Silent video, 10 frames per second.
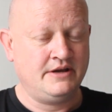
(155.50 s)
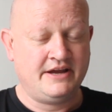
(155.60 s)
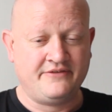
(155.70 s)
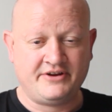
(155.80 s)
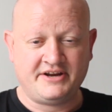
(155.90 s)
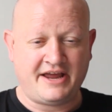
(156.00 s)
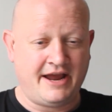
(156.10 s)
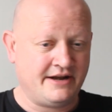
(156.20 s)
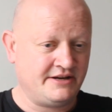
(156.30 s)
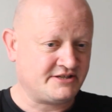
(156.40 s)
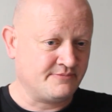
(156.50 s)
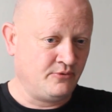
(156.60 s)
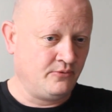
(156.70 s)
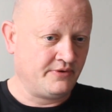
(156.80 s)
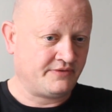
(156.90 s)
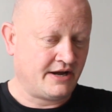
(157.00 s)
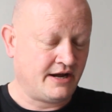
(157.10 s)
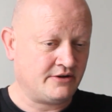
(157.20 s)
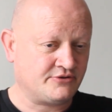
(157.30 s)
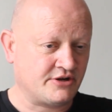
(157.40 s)
If you need any support with
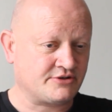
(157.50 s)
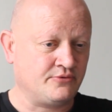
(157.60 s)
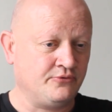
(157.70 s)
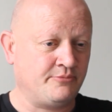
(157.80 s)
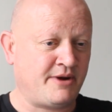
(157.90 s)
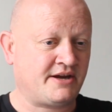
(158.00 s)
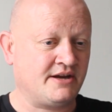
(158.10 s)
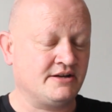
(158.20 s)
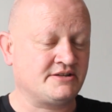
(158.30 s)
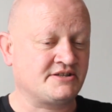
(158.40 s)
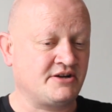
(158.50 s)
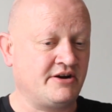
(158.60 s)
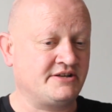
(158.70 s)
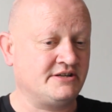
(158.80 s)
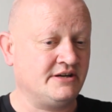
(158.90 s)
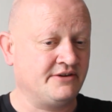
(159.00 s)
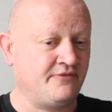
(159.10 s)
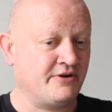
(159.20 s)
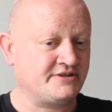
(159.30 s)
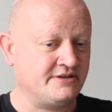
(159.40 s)
that, just call the Macular Society
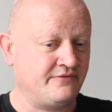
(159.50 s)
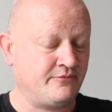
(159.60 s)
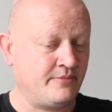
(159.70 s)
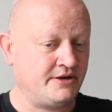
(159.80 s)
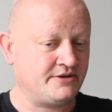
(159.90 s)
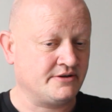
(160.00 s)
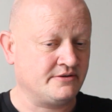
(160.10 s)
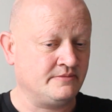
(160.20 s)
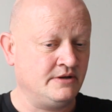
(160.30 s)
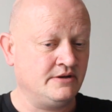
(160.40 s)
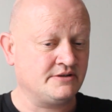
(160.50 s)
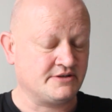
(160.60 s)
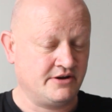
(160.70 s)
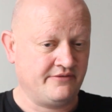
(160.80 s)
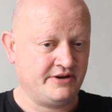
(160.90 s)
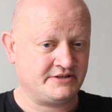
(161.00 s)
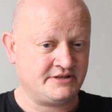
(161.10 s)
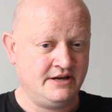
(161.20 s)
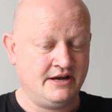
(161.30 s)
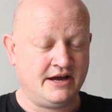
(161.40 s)
Advice and Information
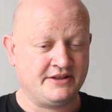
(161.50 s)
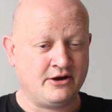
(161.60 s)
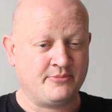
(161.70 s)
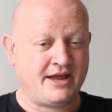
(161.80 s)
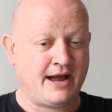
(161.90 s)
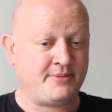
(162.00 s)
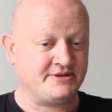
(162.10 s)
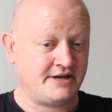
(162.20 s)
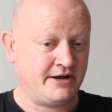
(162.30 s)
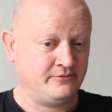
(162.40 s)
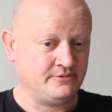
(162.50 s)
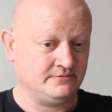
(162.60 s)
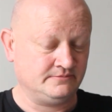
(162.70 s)
Service and they'll be happy to help.